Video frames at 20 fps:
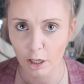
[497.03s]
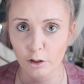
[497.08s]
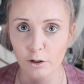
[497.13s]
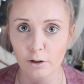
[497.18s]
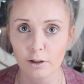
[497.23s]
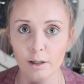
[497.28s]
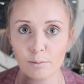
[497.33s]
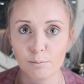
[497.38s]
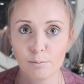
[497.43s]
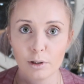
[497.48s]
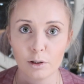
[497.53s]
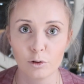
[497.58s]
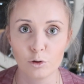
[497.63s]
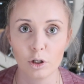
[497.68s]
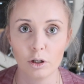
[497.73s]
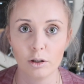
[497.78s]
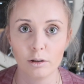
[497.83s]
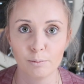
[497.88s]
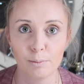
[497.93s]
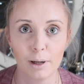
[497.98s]
you can build
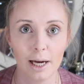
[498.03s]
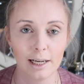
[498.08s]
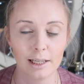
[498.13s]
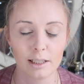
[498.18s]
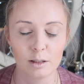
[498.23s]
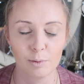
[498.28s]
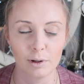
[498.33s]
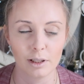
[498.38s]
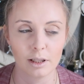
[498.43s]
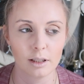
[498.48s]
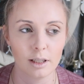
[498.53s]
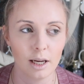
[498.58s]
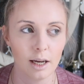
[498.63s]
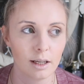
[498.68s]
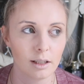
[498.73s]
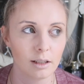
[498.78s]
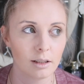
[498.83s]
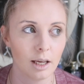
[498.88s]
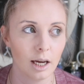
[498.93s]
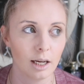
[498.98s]
your own palettes, but
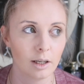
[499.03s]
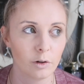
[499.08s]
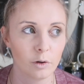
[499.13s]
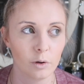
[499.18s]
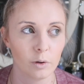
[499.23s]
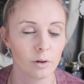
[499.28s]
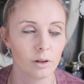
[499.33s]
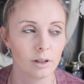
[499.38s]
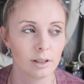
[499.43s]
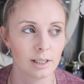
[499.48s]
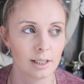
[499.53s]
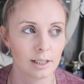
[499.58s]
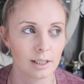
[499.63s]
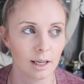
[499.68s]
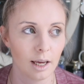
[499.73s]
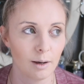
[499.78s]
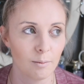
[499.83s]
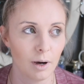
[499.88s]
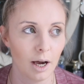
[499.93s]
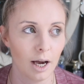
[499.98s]
I don't know, the
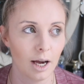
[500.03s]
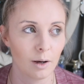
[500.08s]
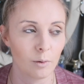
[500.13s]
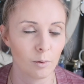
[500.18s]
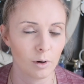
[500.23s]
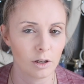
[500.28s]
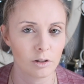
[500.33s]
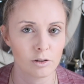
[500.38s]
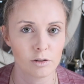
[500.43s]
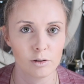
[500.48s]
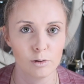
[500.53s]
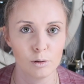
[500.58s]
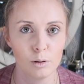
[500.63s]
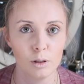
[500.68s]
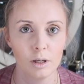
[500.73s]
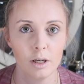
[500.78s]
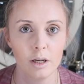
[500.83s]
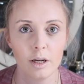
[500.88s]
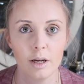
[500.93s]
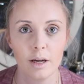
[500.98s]
discount I went to,